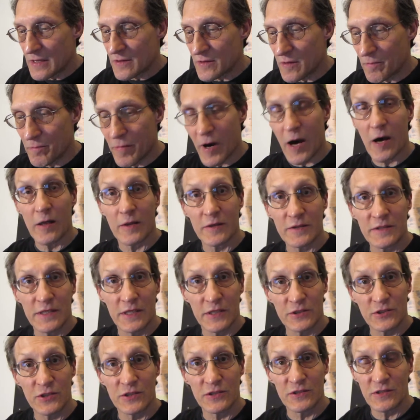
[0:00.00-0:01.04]
The
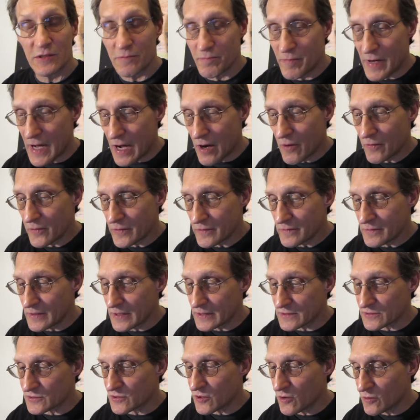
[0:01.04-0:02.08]
politicians in power?
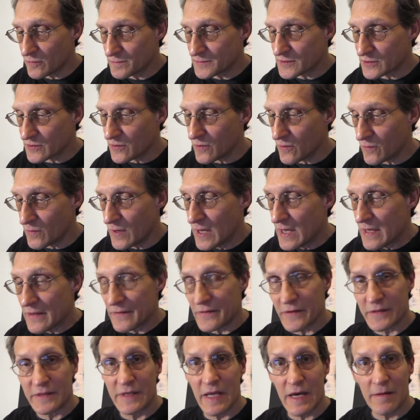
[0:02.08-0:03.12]
Let's hope so.
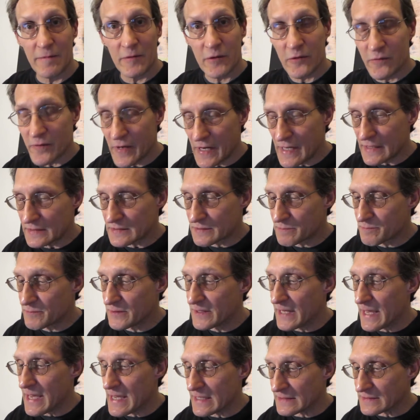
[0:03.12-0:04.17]
The Democrats?
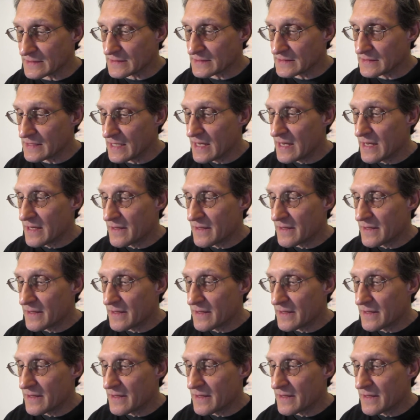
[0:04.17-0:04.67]
Yes.